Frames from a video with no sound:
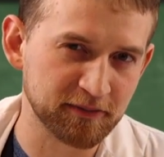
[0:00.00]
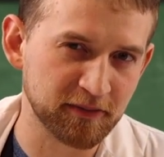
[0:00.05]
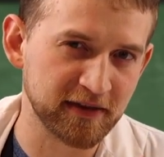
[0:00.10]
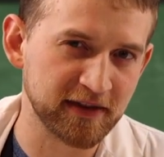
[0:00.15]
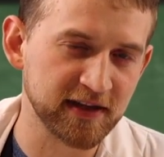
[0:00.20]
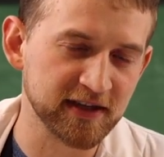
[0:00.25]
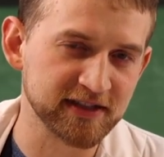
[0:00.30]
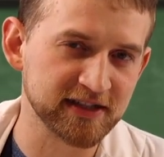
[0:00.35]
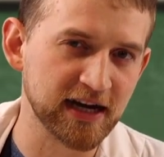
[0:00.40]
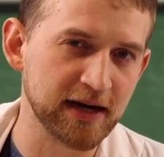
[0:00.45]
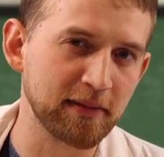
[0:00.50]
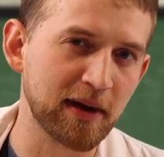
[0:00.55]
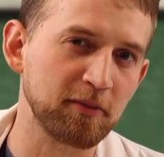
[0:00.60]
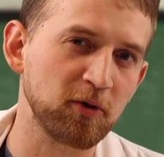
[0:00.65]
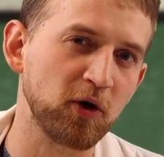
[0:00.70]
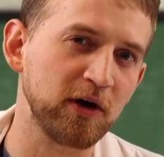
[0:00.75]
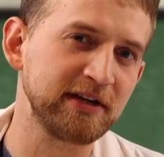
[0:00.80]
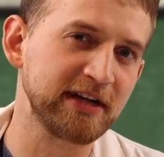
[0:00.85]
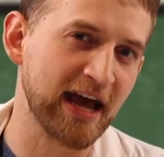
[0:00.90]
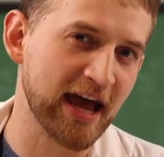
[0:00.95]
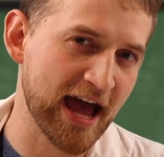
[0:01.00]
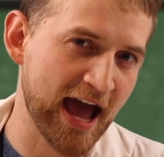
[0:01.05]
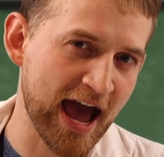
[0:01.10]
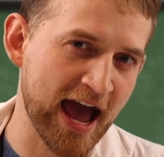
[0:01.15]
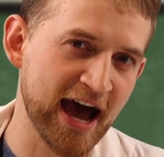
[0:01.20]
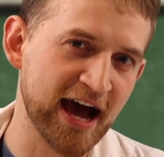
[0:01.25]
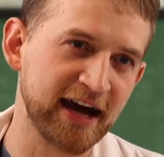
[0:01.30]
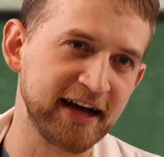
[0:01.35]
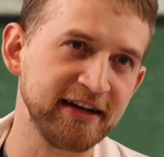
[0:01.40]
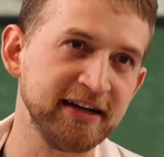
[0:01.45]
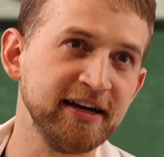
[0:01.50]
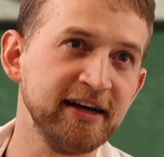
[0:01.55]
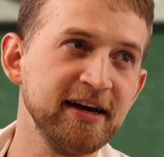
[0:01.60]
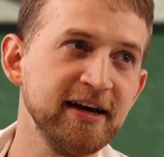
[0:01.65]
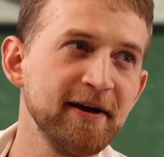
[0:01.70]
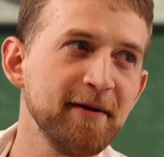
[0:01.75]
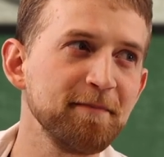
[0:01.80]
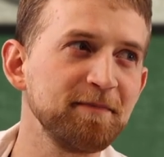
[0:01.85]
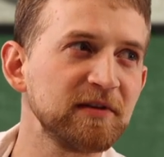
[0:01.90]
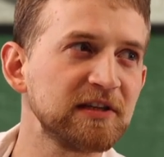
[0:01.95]
but this time I'm going to add
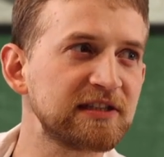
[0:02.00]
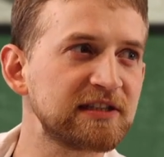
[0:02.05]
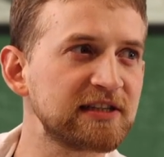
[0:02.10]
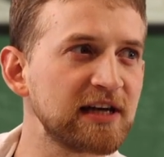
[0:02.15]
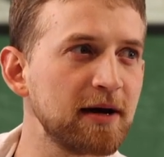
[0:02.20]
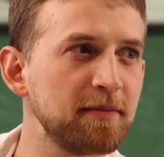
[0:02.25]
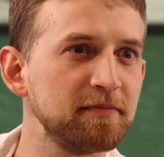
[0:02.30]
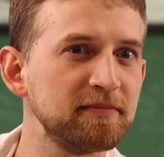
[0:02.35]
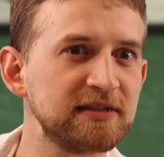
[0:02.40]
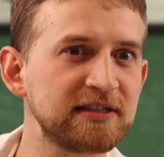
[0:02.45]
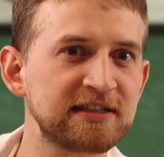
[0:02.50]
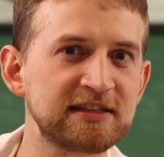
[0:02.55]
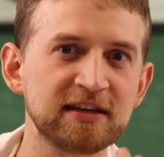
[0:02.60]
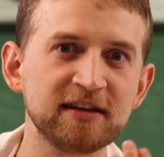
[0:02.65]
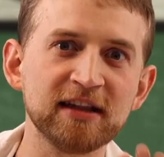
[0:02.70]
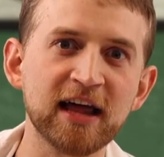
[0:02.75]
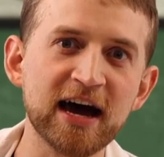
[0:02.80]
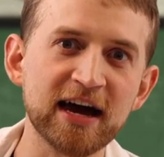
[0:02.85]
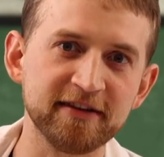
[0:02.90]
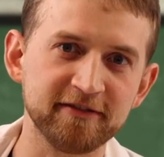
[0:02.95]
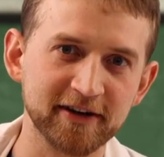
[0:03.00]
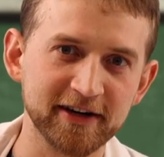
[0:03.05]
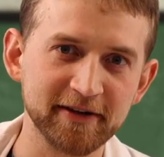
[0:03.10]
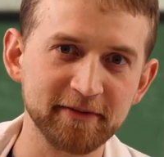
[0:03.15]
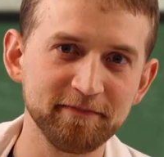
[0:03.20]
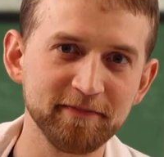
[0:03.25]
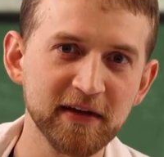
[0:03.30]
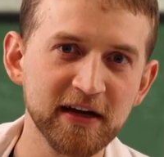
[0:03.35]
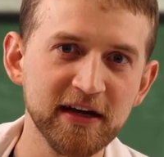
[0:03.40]
some saliva.